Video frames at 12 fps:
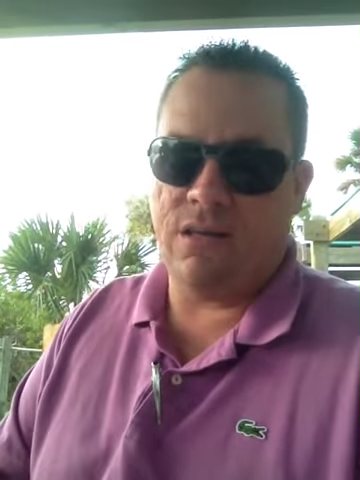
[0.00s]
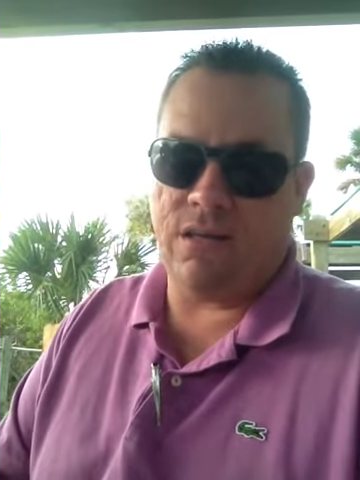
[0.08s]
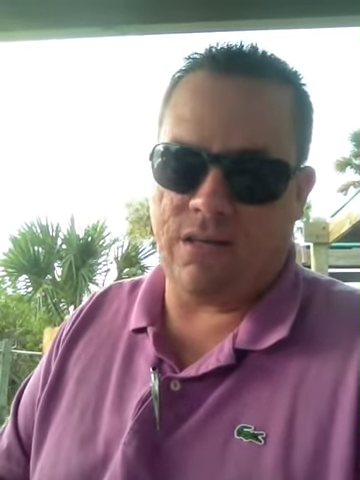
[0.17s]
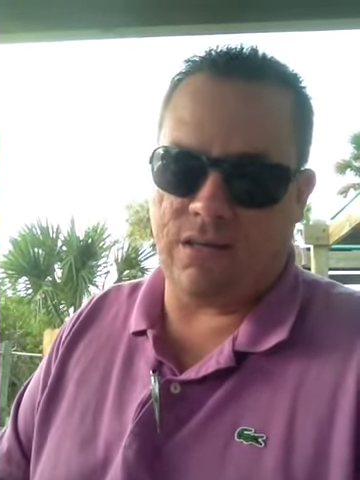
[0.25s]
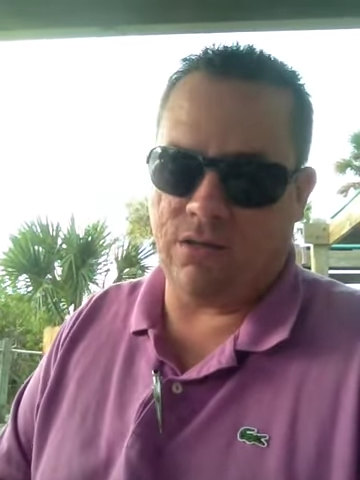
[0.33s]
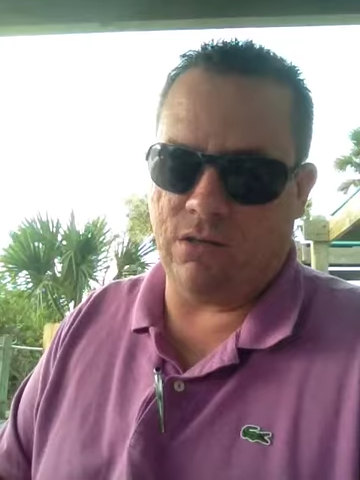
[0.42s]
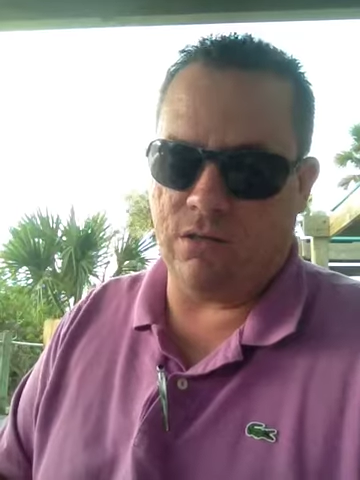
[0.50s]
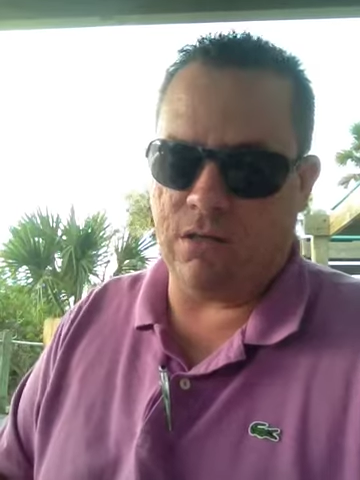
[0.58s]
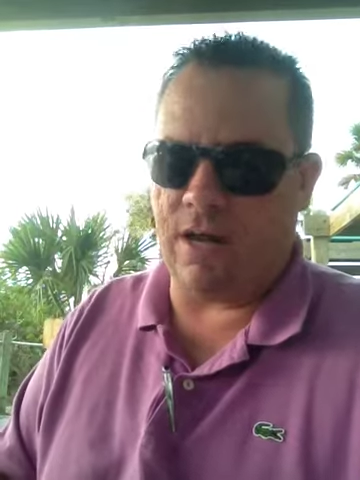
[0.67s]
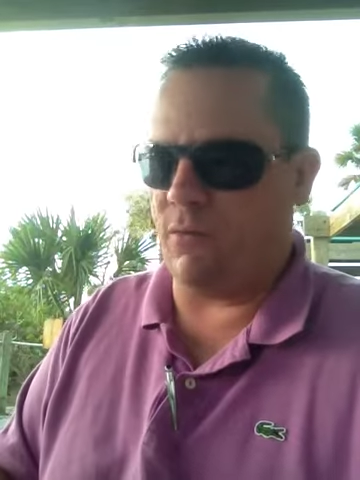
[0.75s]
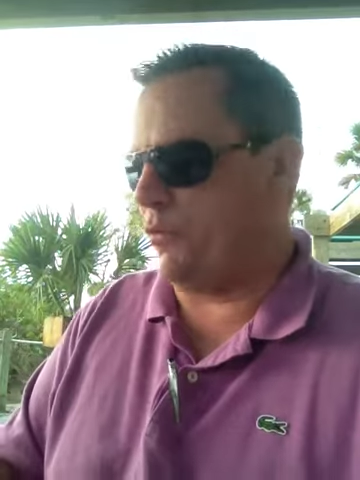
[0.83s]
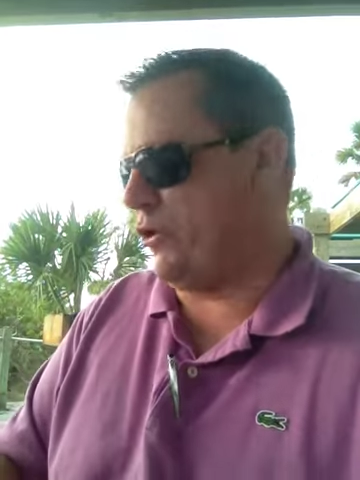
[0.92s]
You can
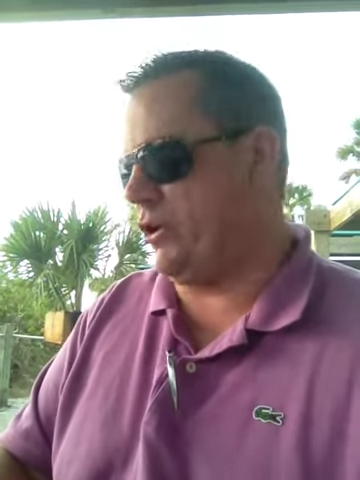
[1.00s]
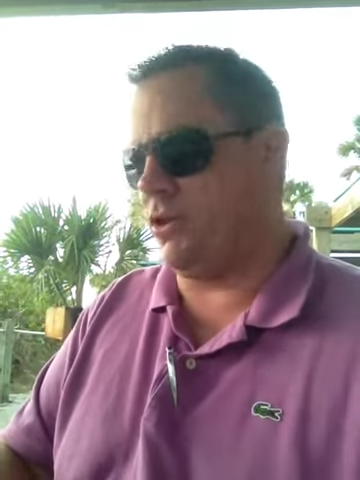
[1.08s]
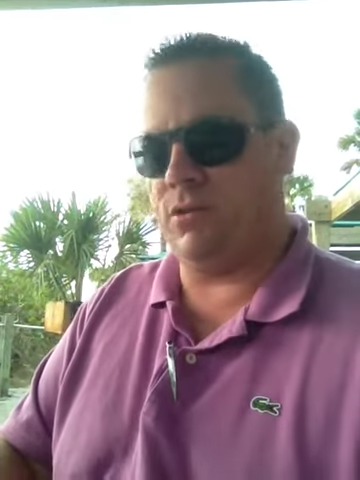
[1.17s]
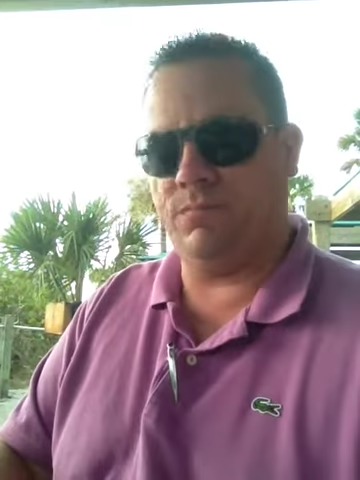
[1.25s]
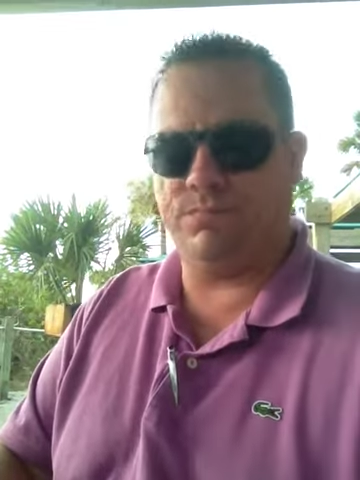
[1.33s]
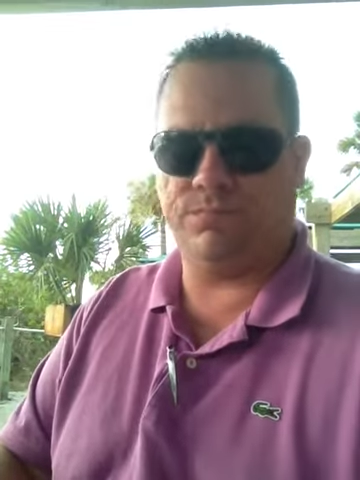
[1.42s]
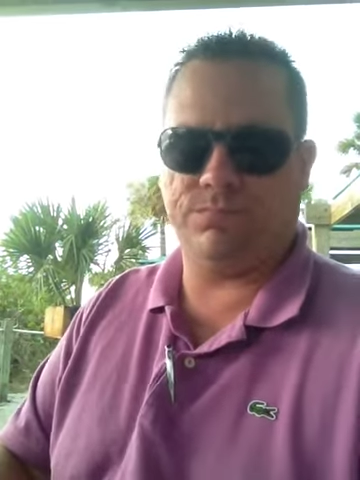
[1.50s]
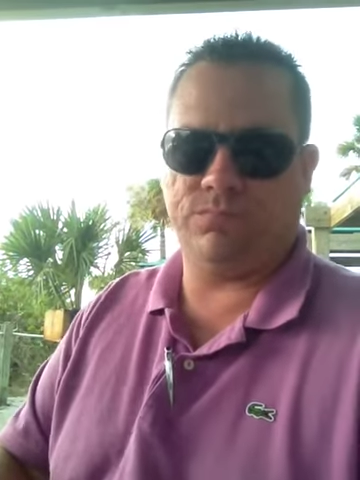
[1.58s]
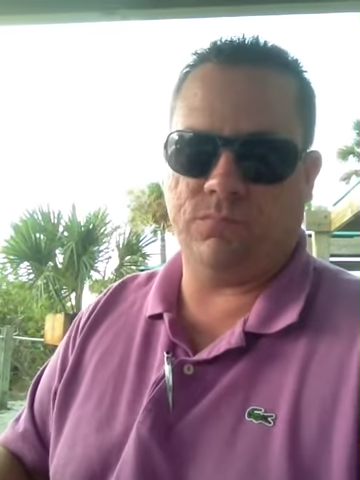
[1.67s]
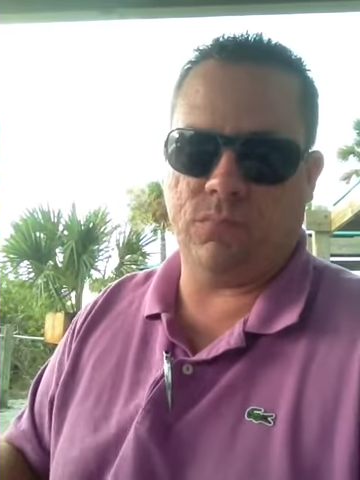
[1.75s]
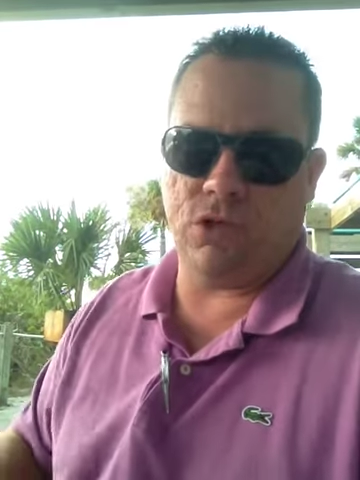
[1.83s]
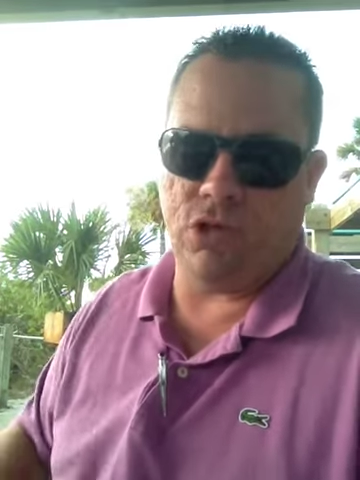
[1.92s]
network.
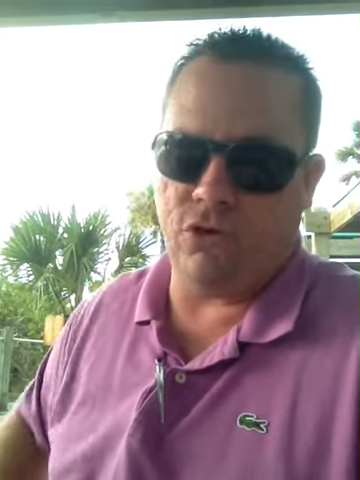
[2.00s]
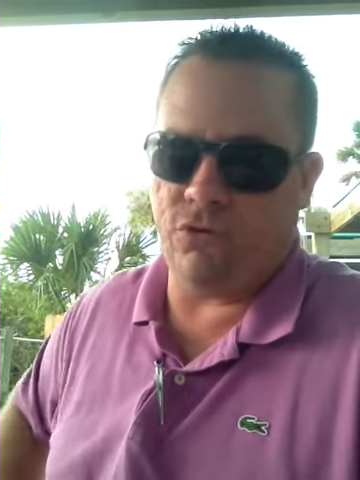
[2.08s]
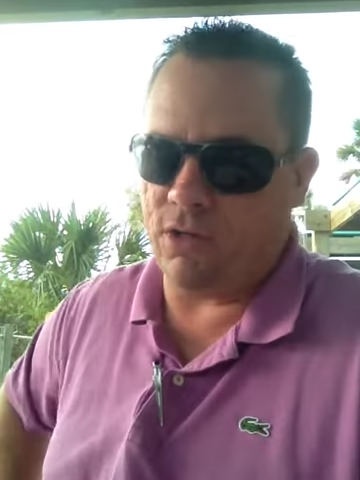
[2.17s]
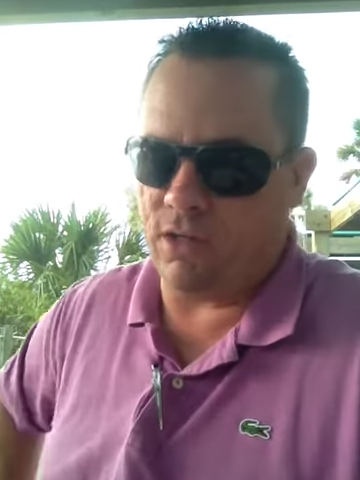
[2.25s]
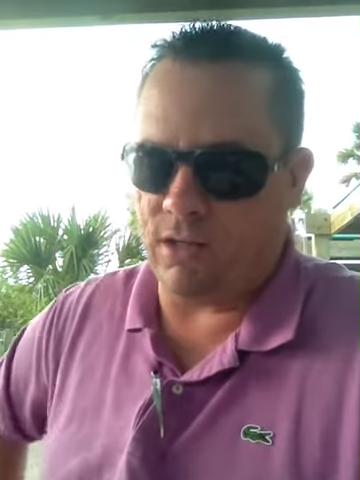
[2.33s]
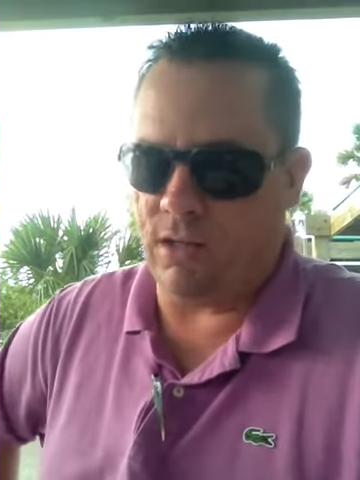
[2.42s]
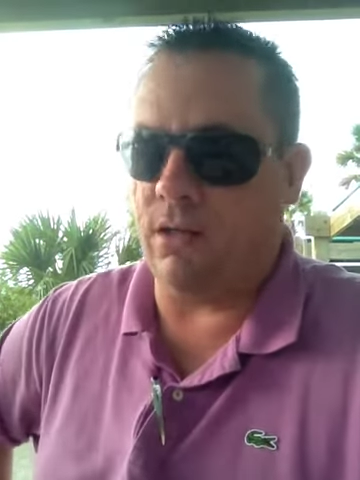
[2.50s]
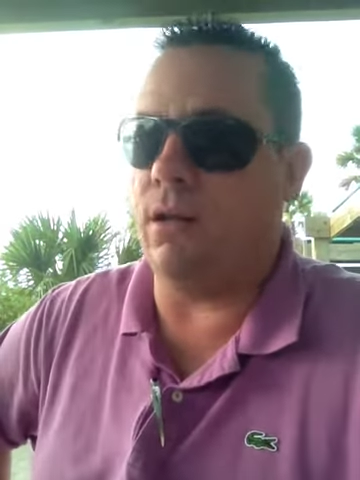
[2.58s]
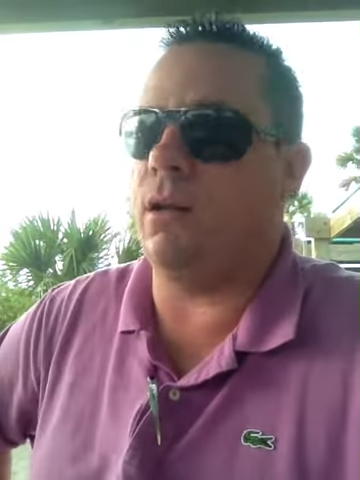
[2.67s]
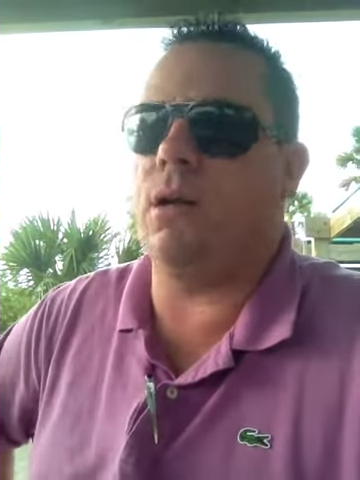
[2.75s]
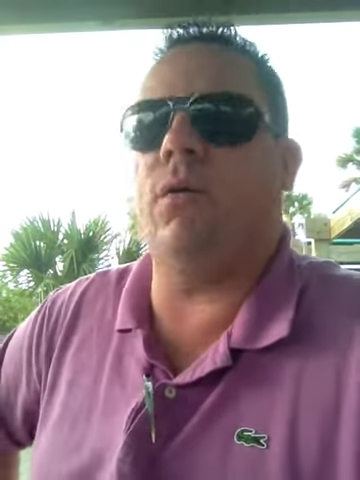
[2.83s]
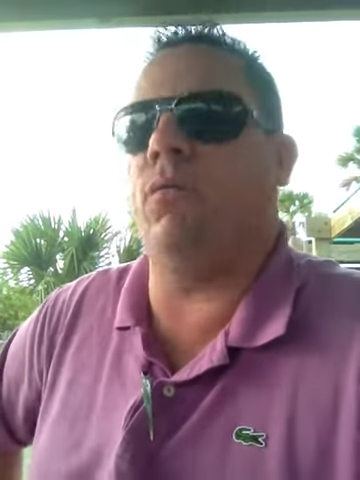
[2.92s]

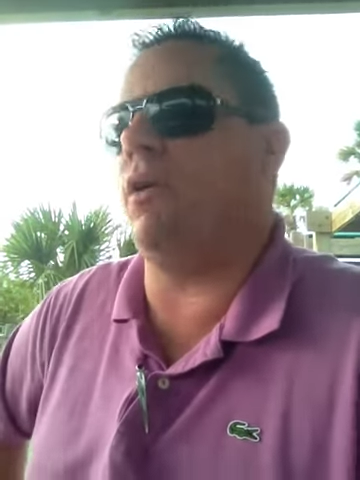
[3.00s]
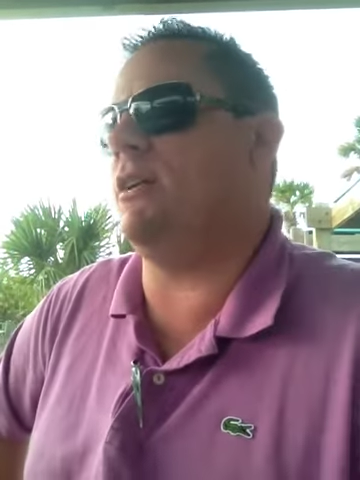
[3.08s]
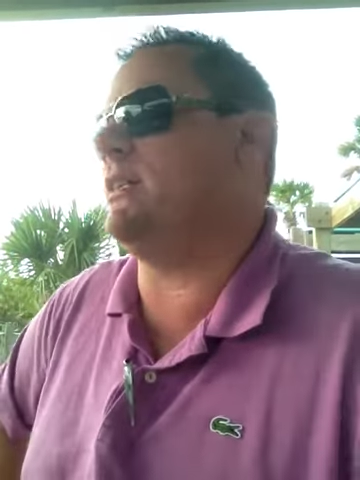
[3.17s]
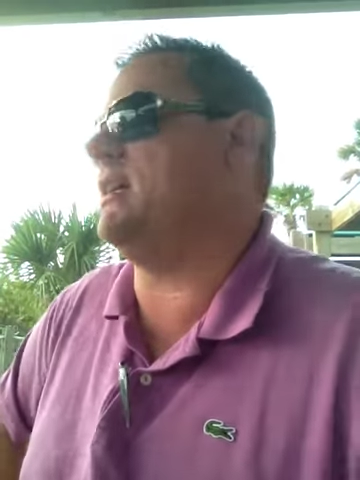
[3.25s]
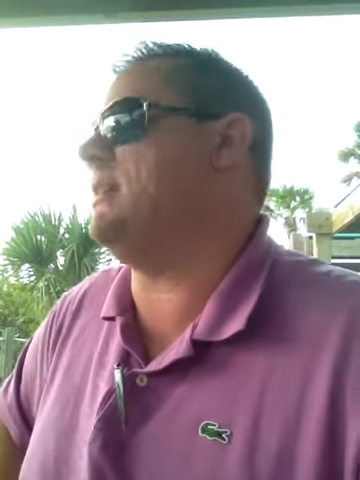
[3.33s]
And when I say